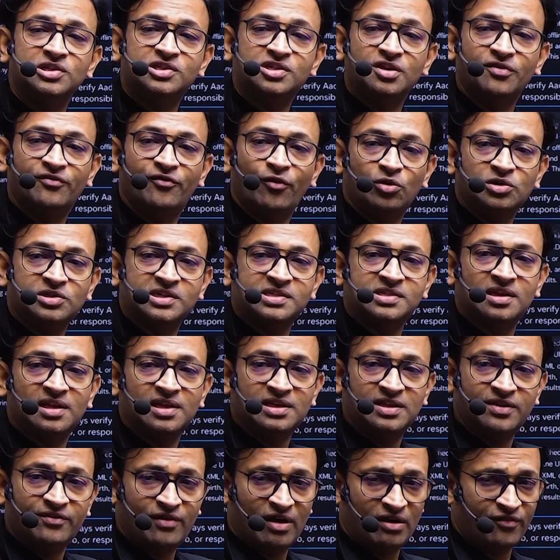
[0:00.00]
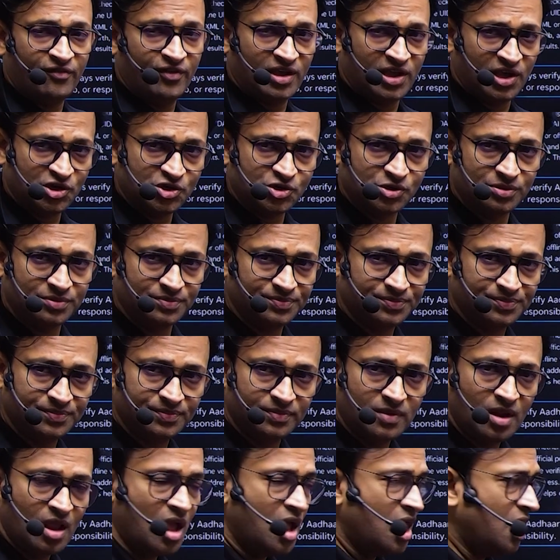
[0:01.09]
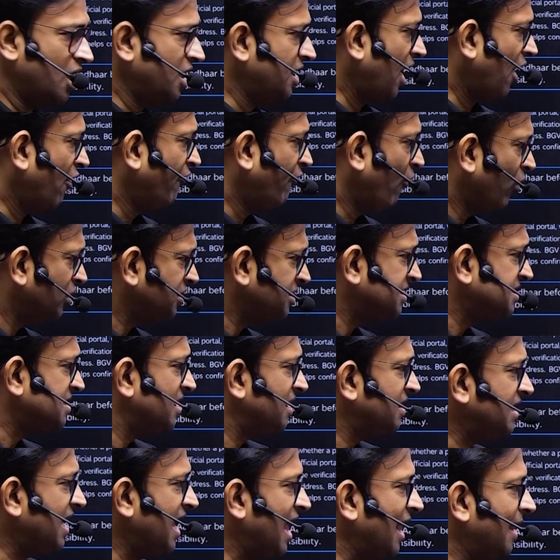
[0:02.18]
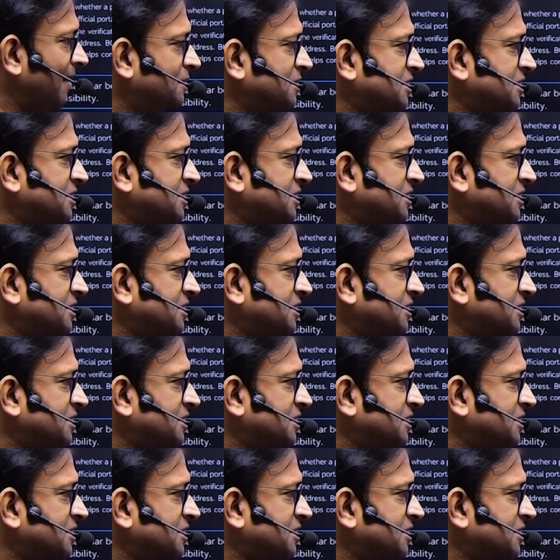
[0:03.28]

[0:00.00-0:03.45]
of voters ID verification? Now, voters ID helps